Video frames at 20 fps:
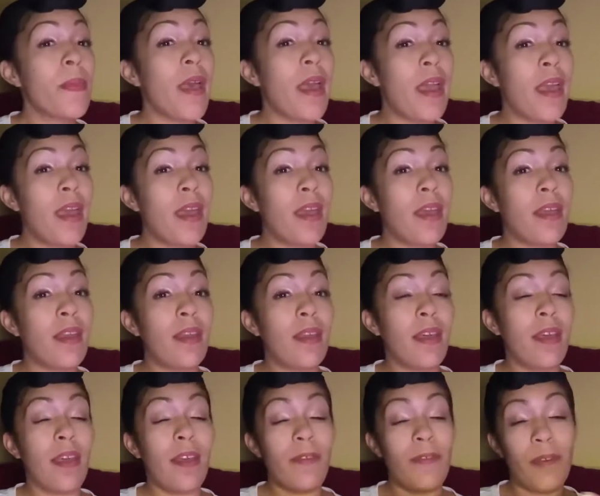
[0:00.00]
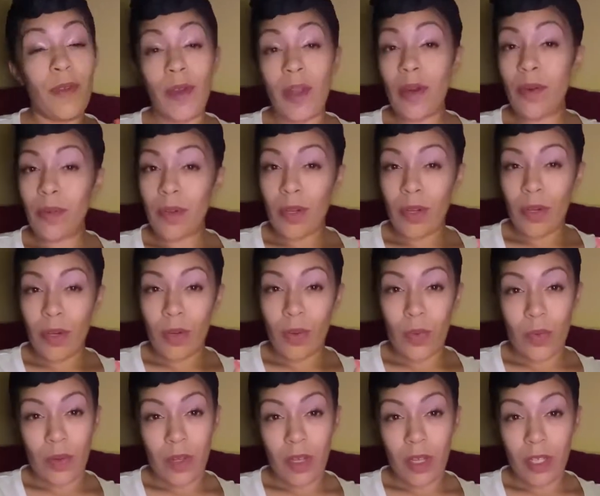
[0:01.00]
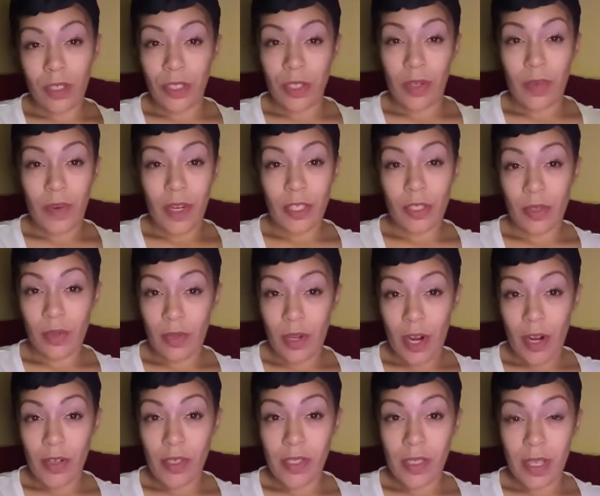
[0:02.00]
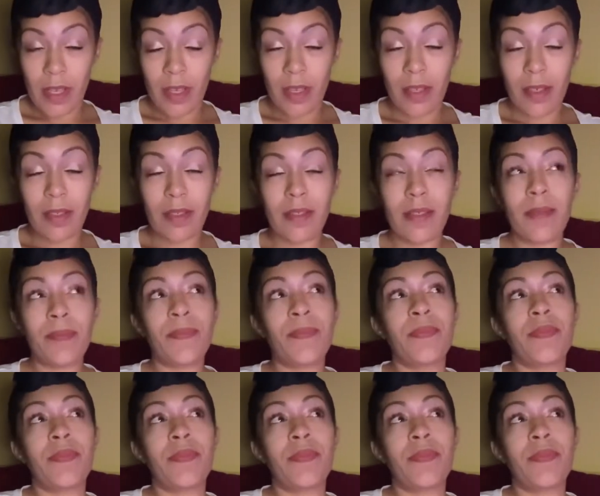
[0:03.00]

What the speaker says: And if you don't know what a generational curse is,